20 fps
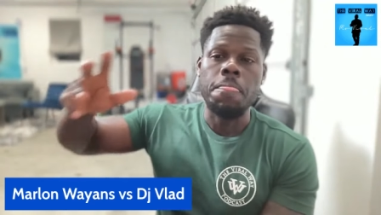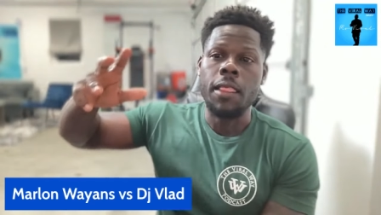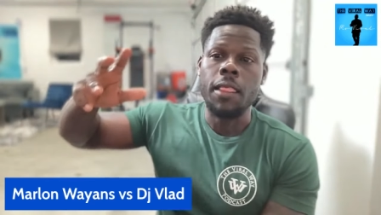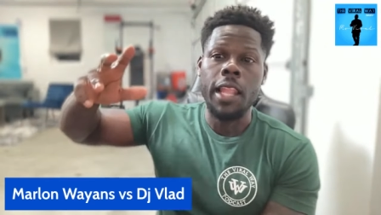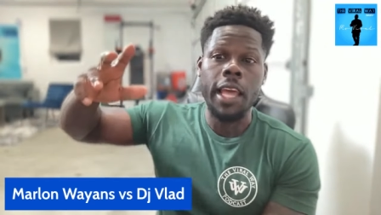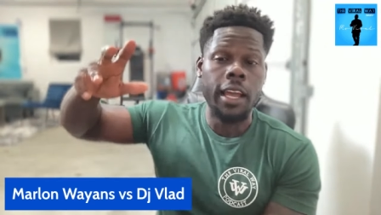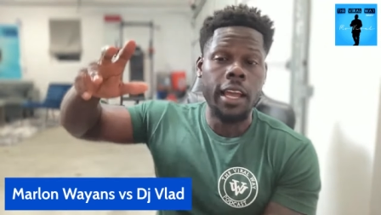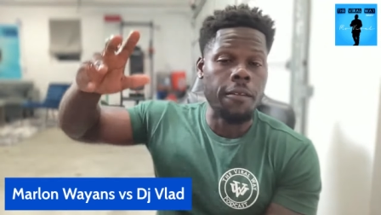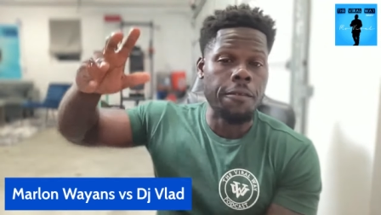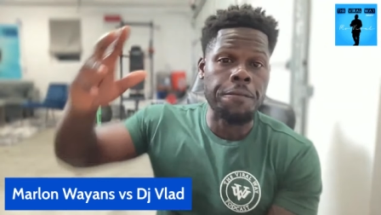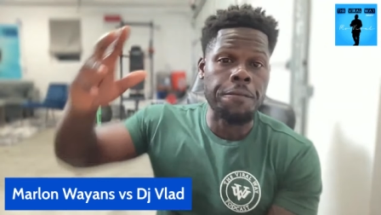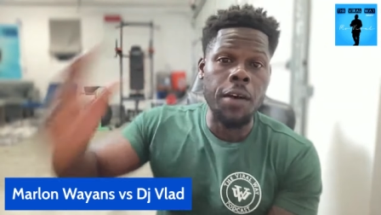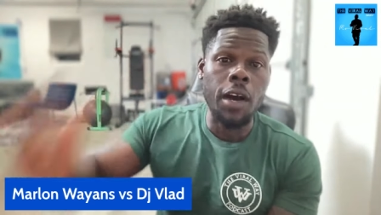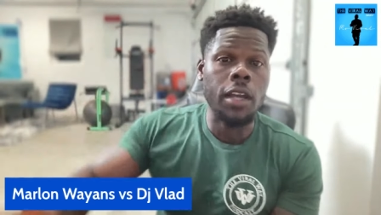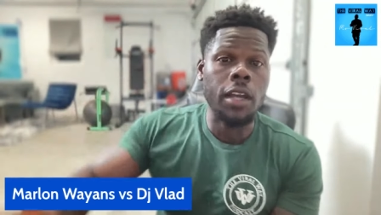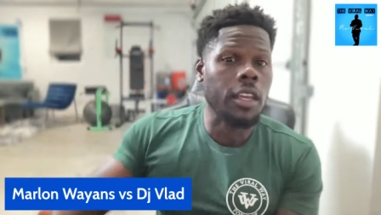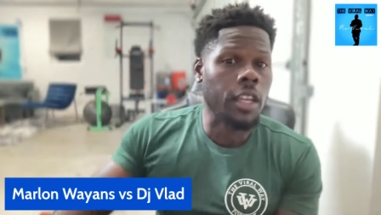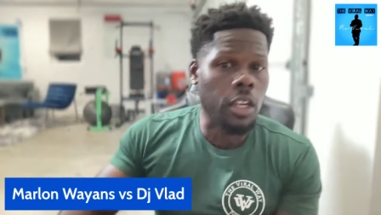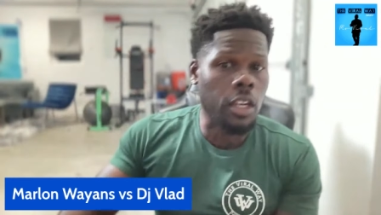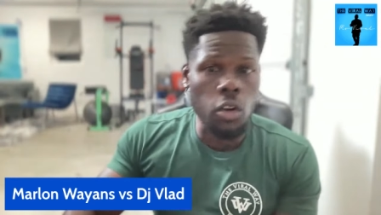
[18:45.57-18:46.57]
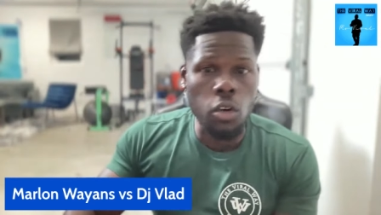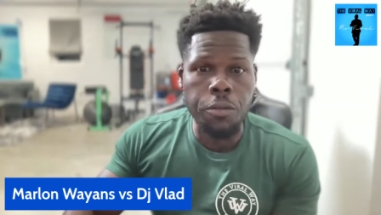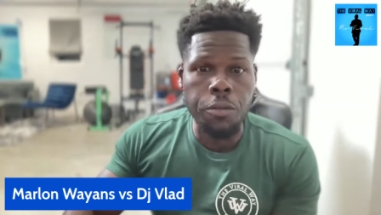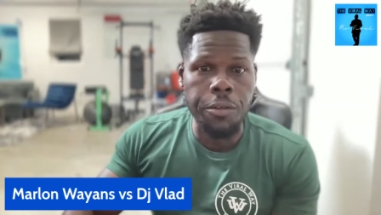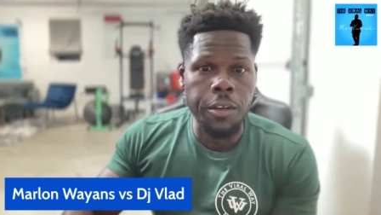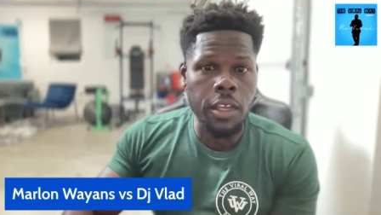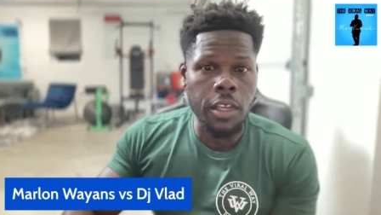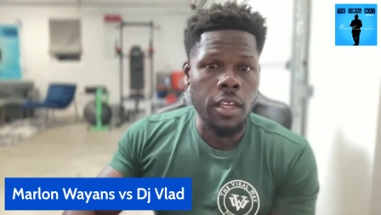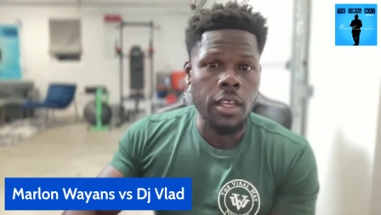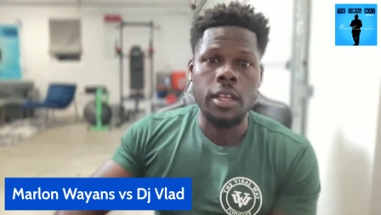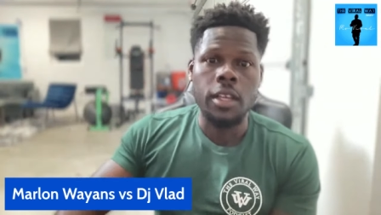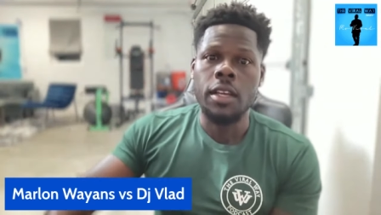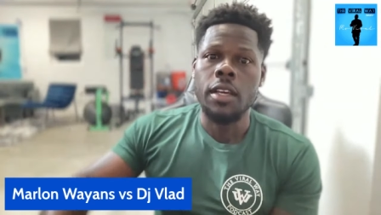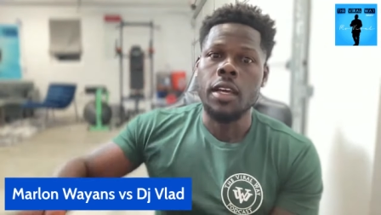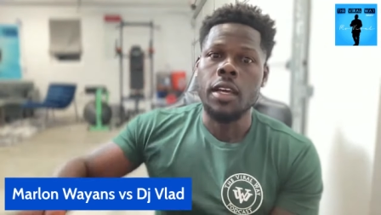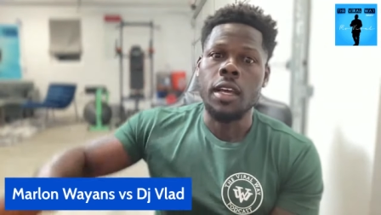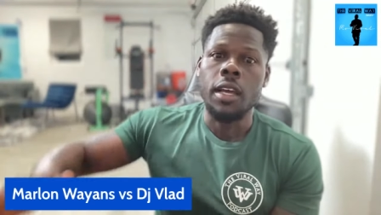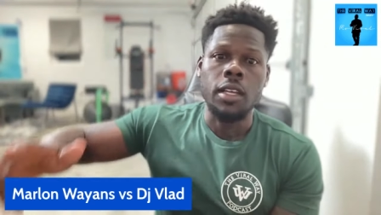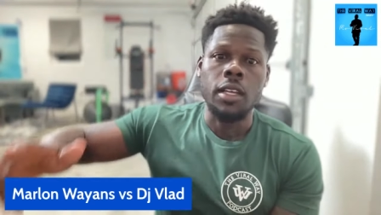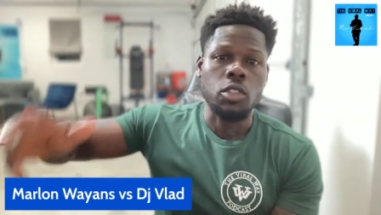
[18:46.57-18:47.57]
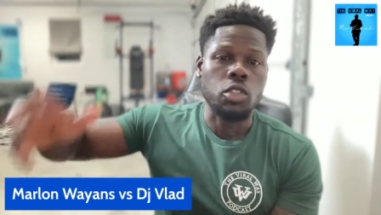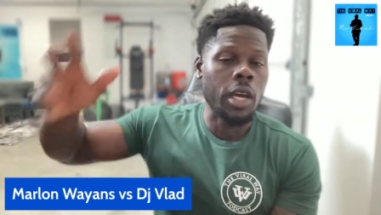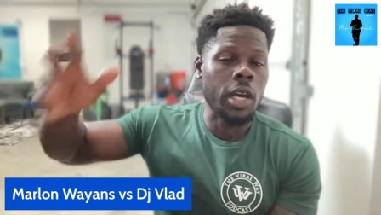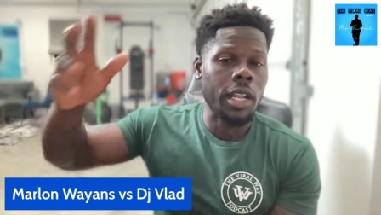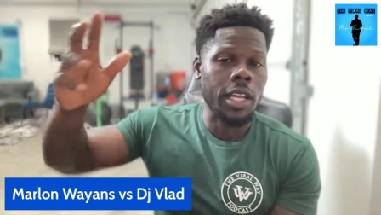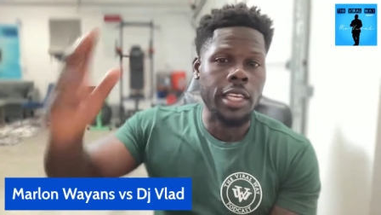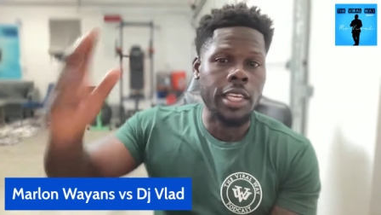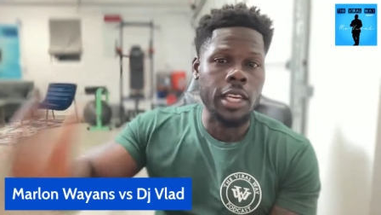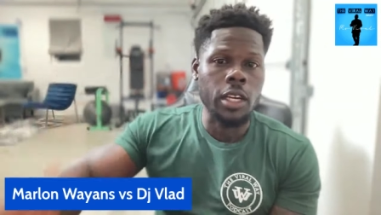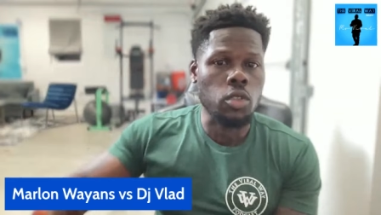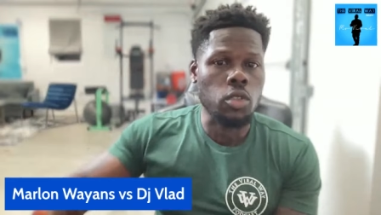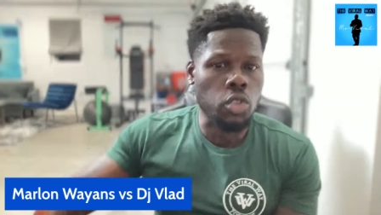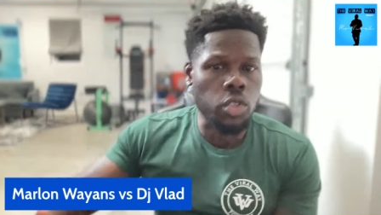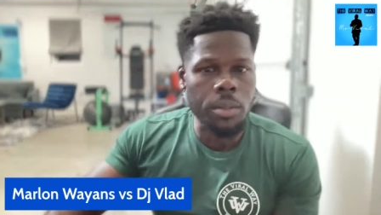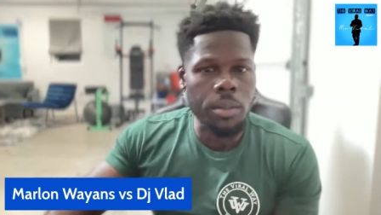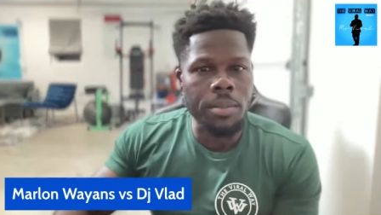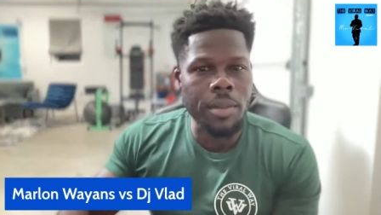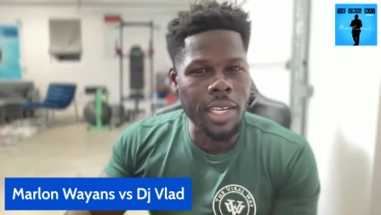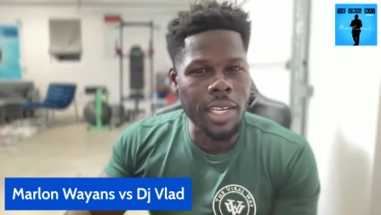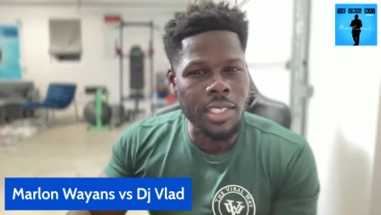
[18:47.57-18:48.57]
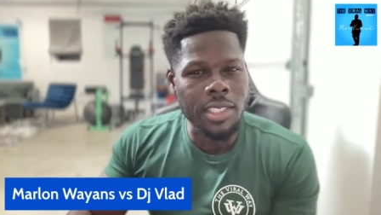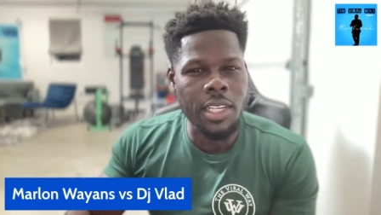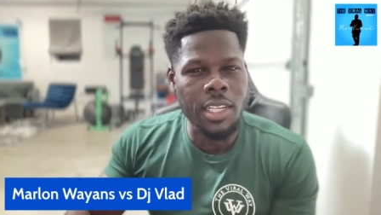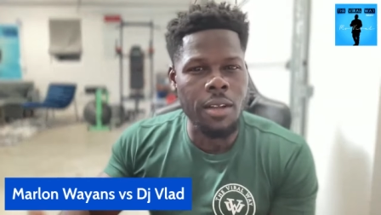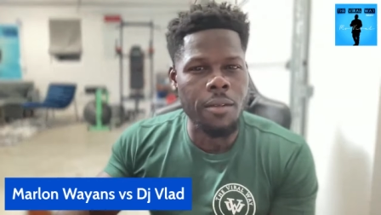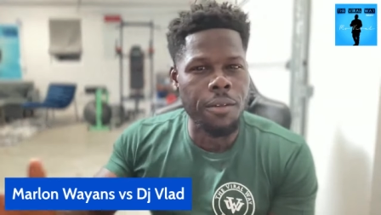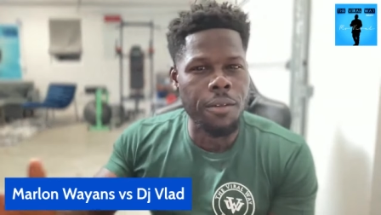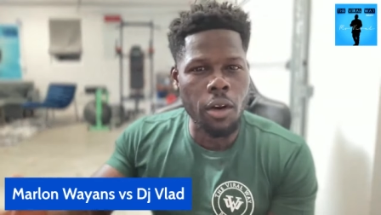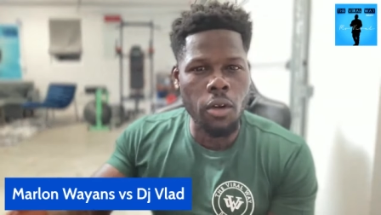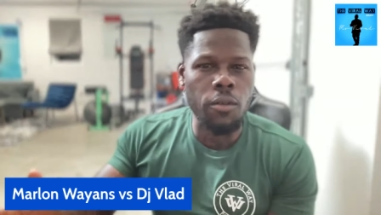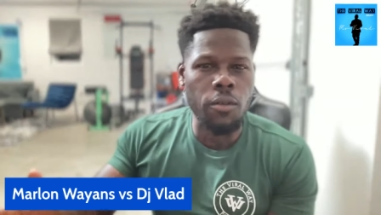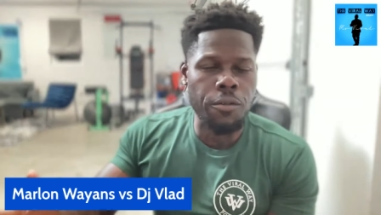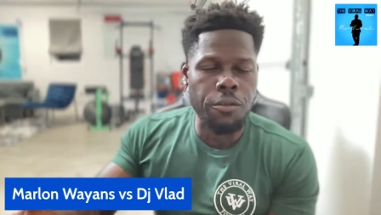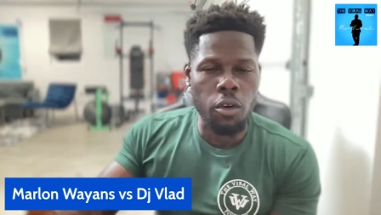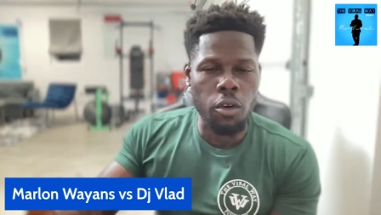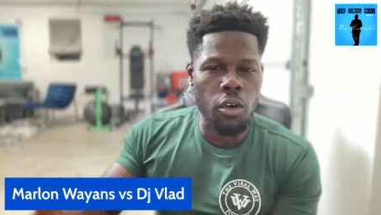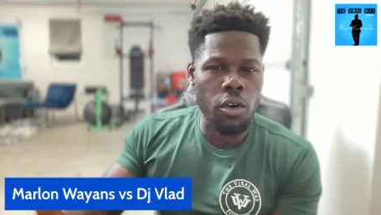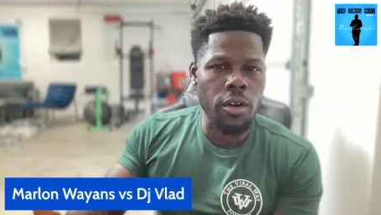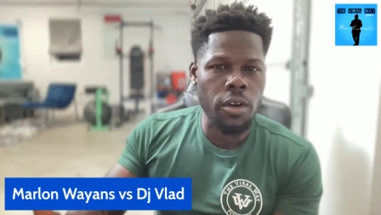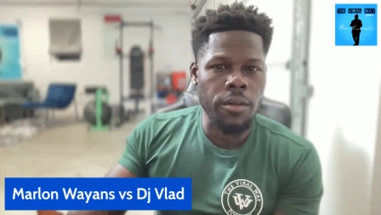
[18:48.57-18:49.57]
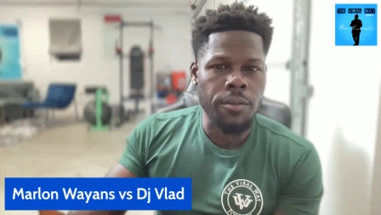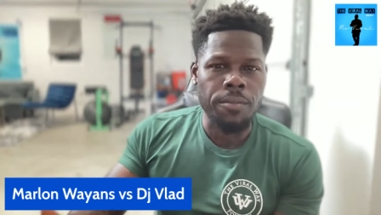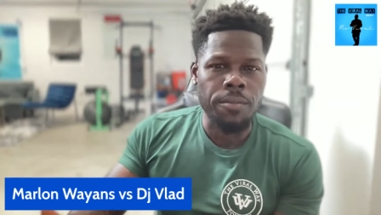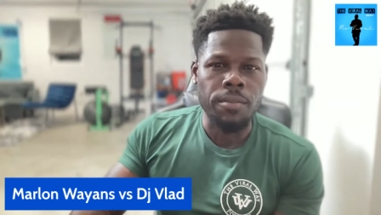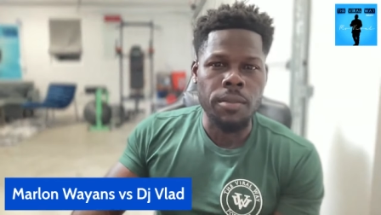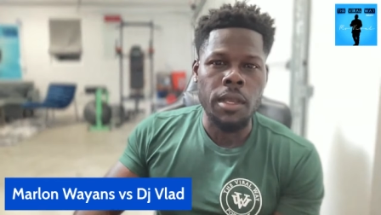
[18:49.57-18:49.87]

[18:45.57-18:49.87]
like a fucking goofy, trying to guilt trip niggas into voting for her,